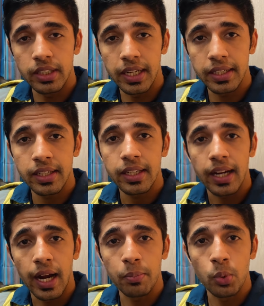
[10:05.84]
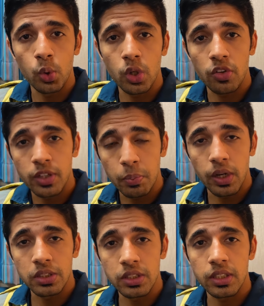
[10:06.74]
date and port of
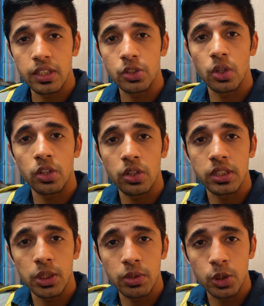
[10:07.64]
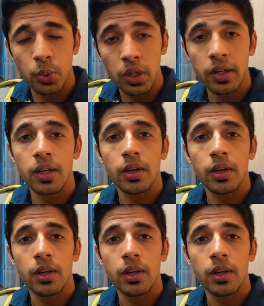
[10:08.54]
departure is on your seaman's book.